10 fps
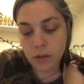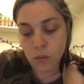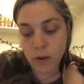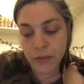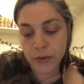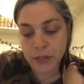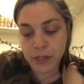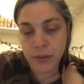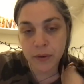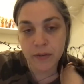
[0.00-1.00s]
1 through
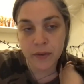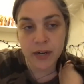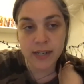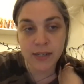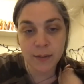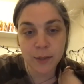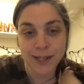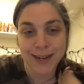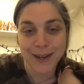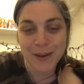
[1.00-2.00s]
2 of 3. So I'm
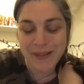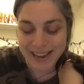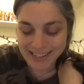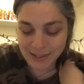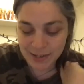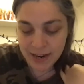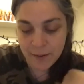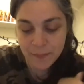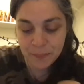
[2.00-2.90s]
just going to go back into it now.